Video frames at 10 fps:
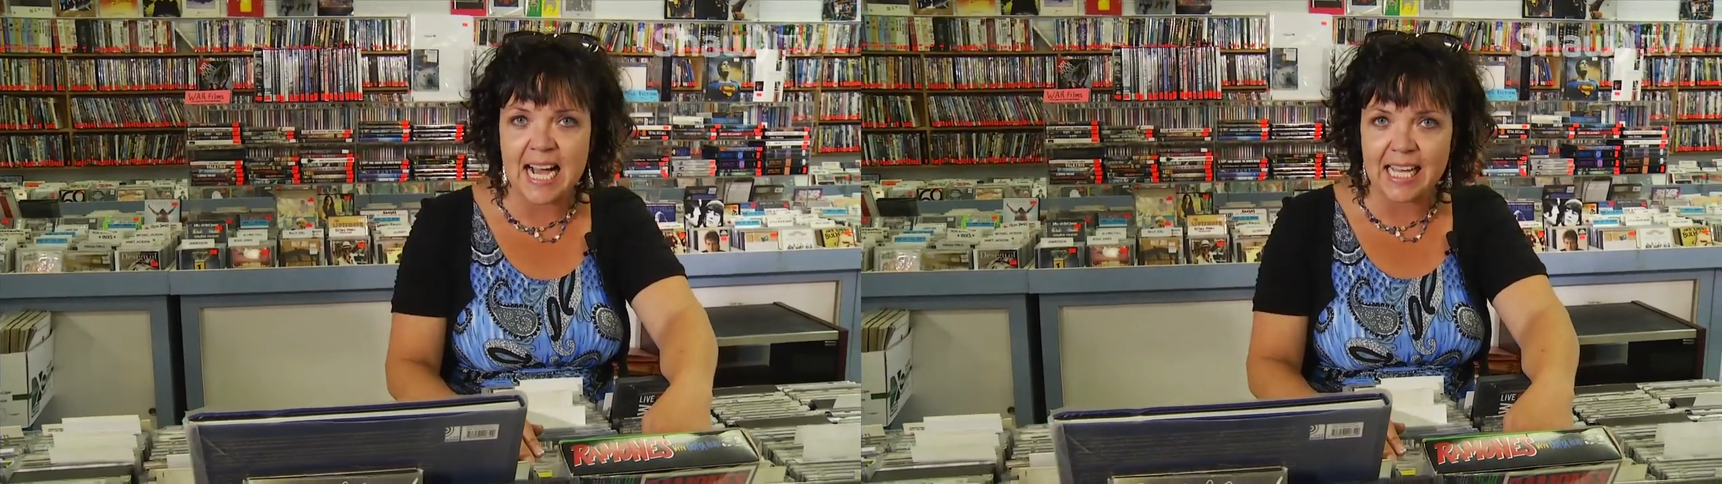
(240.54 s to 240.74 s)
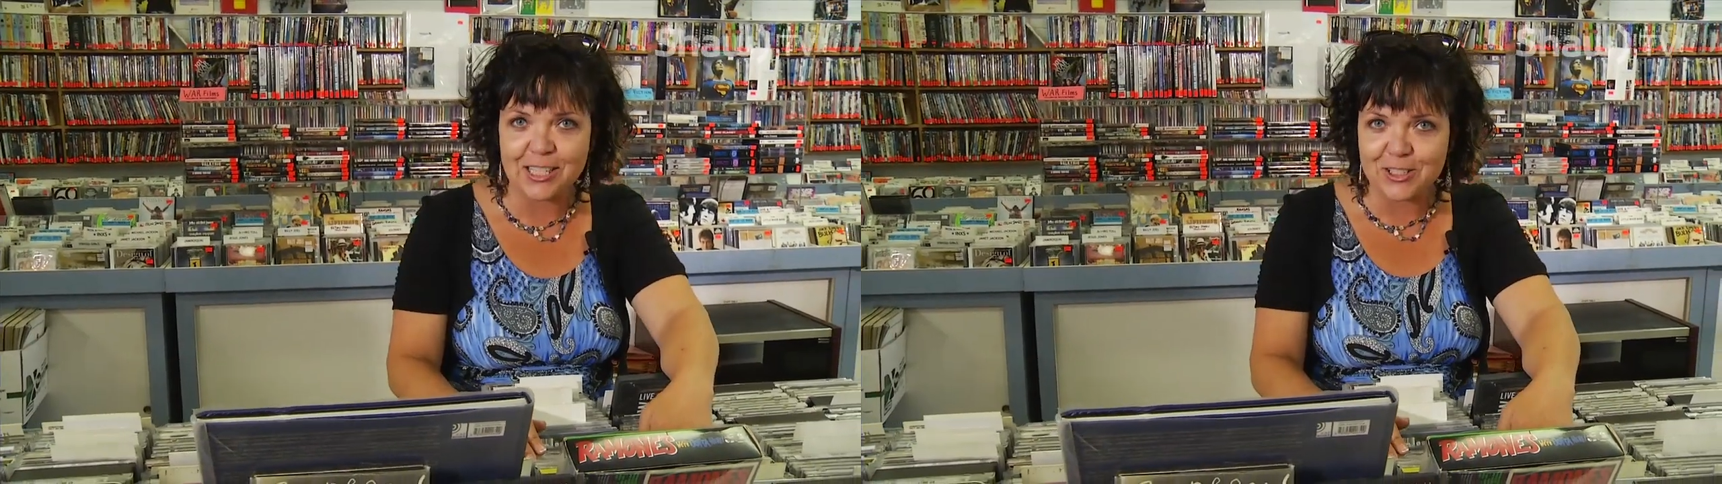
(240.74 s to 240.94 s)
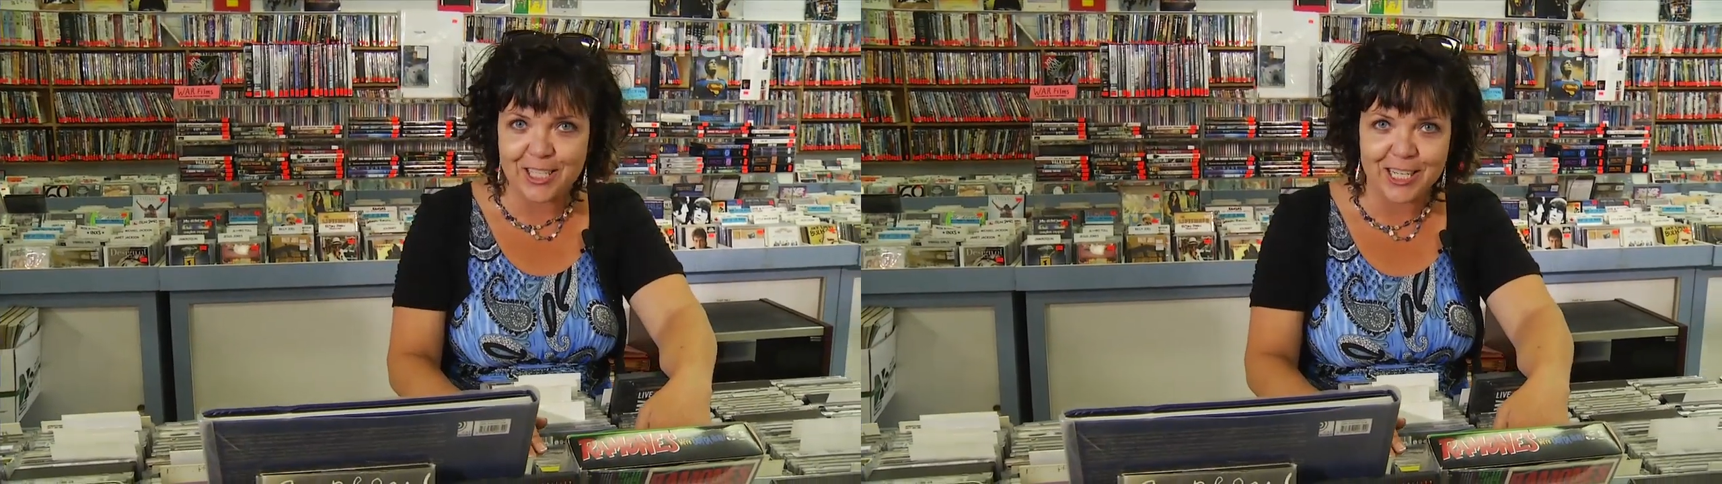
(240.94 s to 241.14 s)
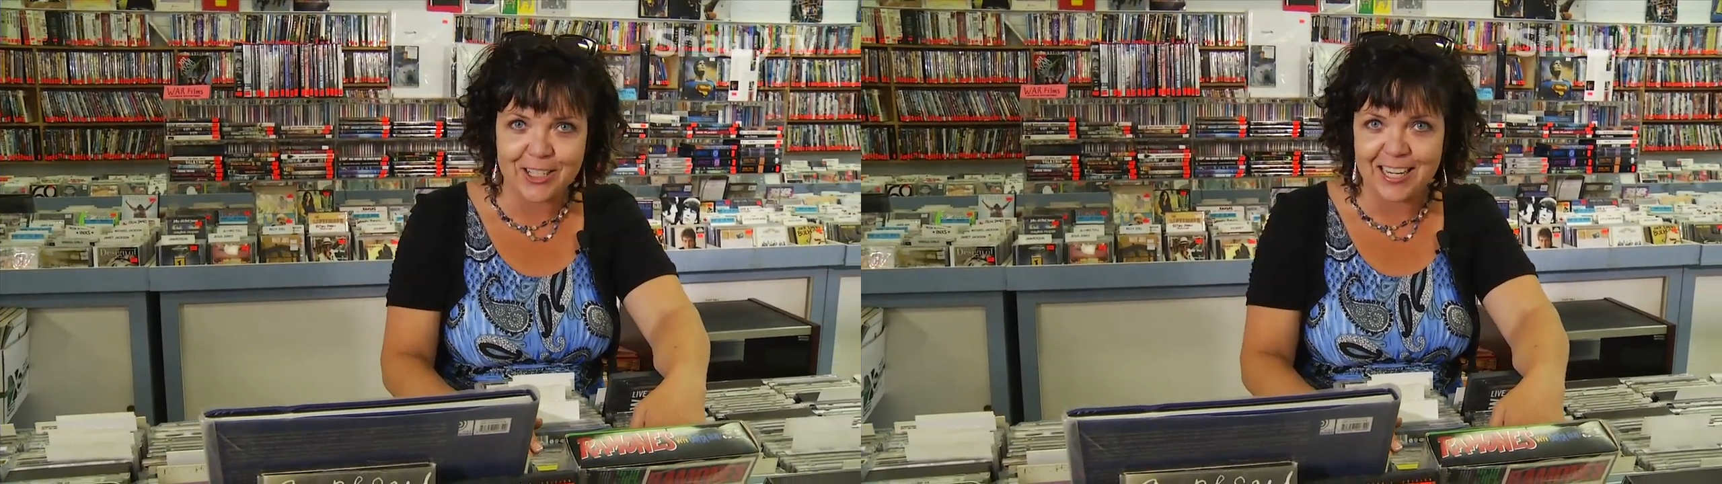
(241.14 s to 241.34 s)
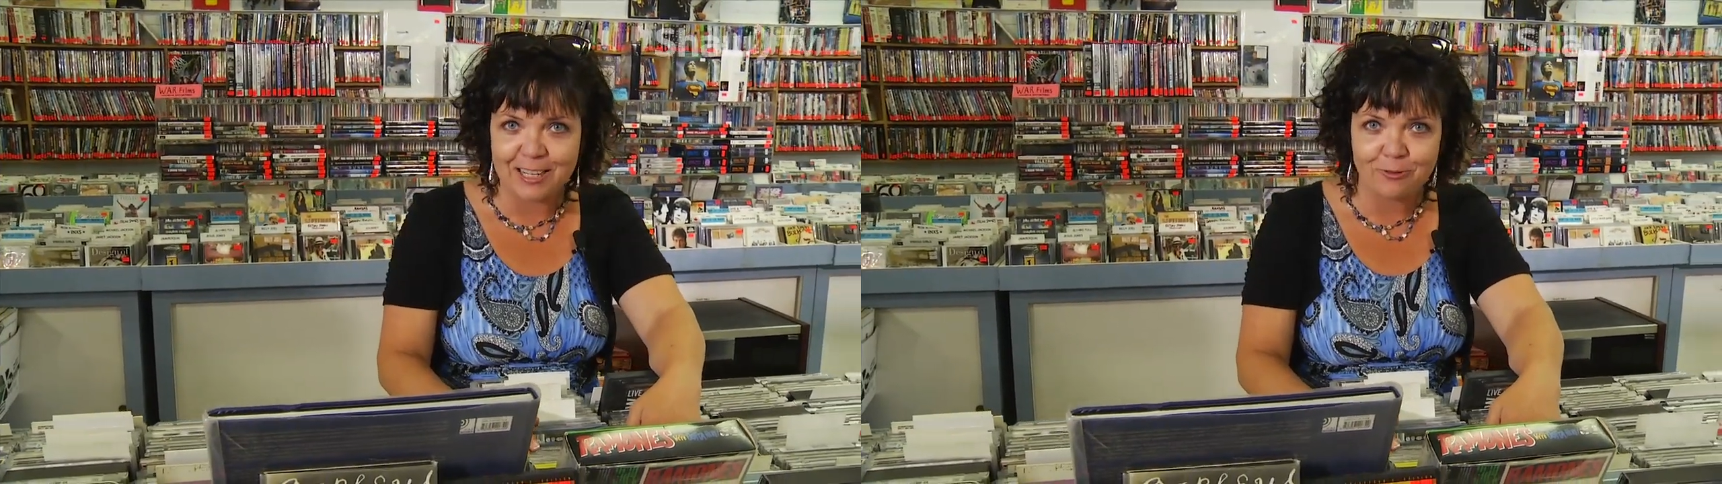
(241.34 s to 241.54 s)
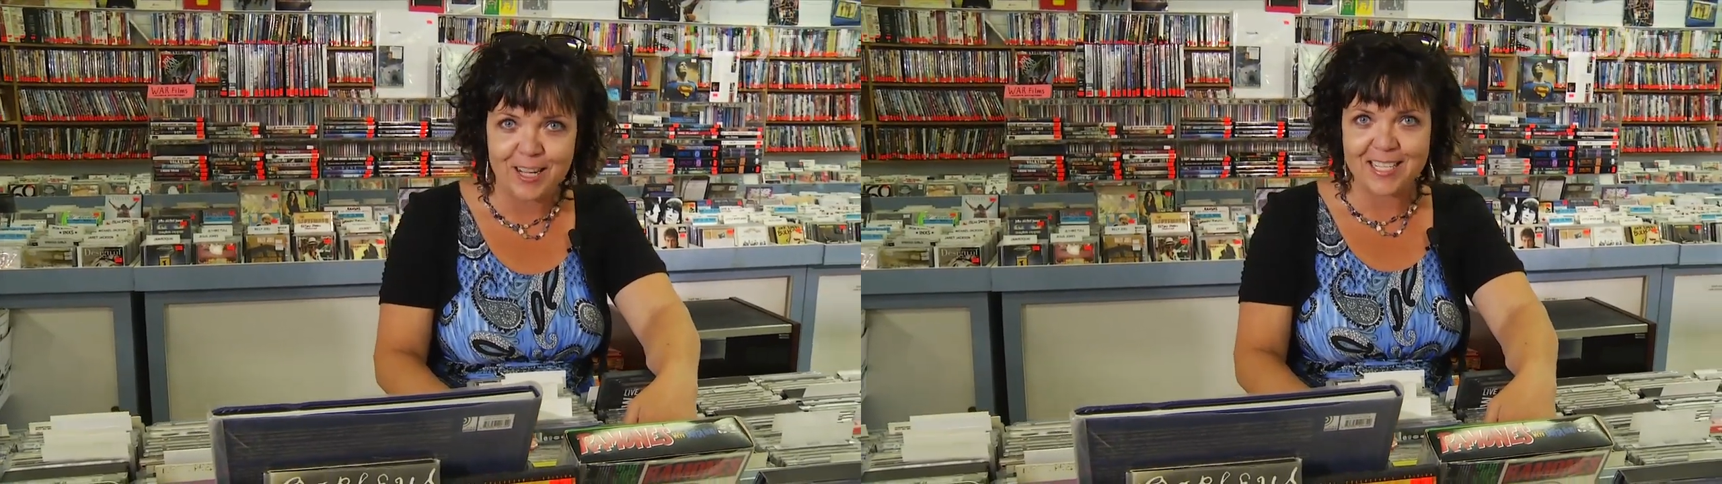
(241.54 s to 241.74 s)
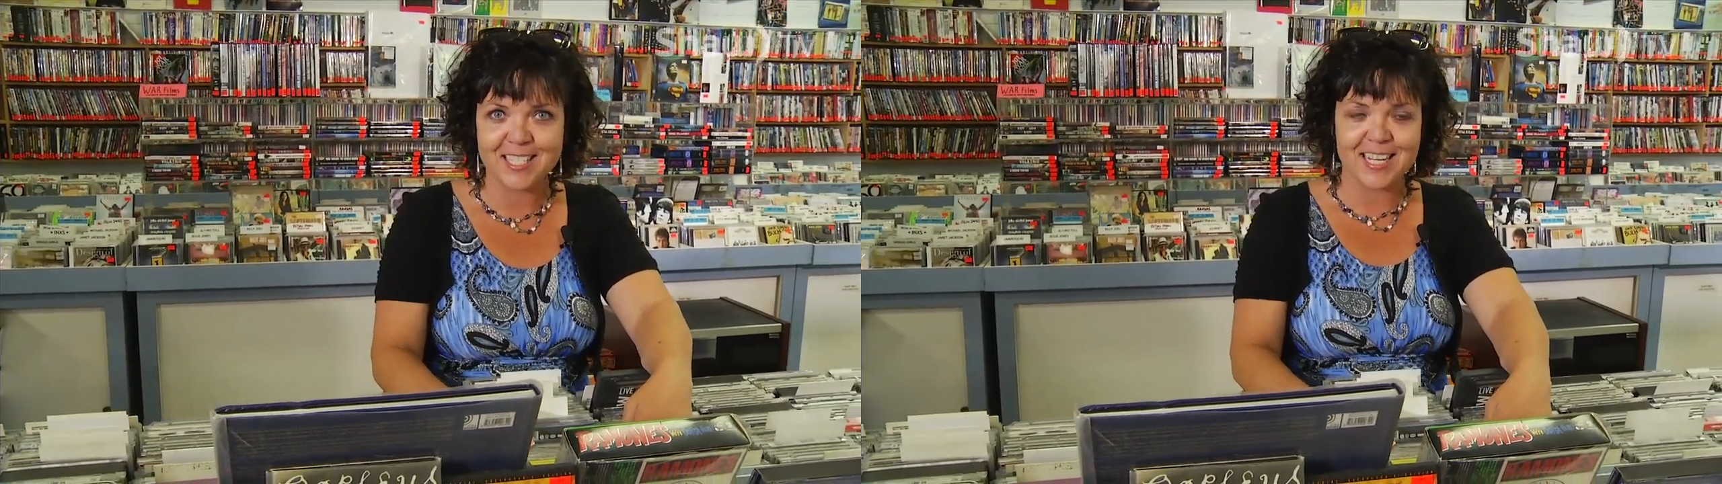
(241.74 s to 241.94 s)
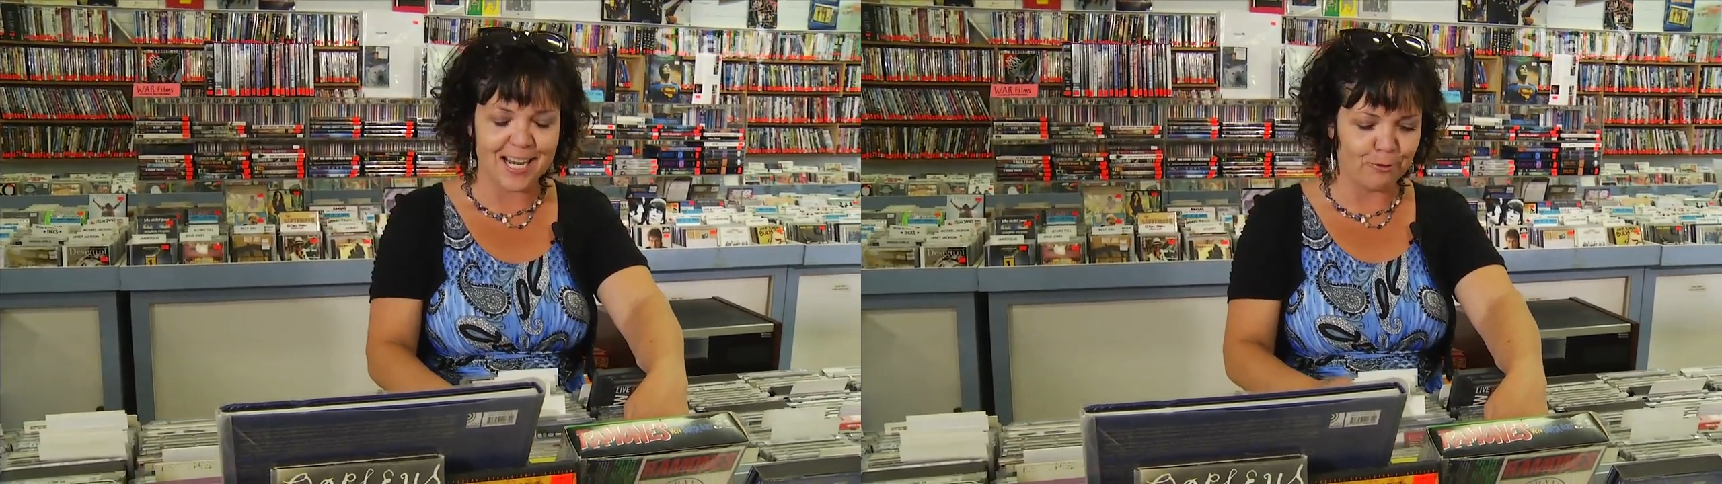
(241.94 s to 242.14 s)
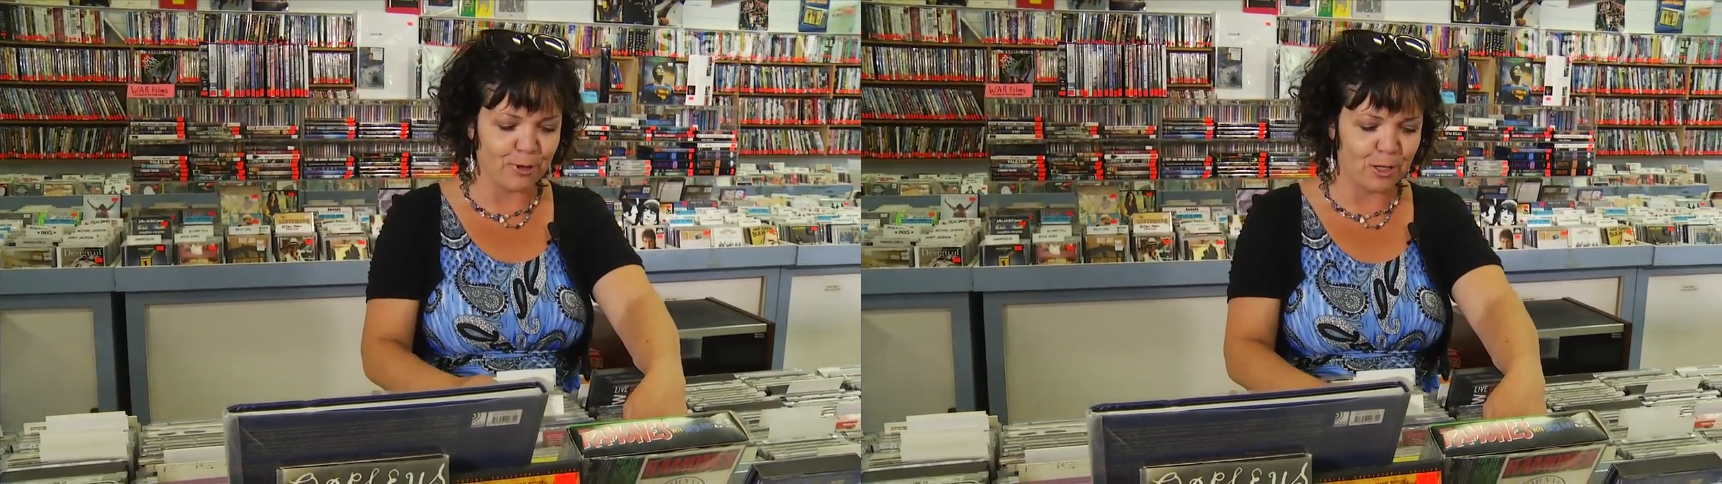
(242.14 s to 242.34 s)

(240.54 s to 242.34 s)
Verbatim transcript: aisles here at Fascinating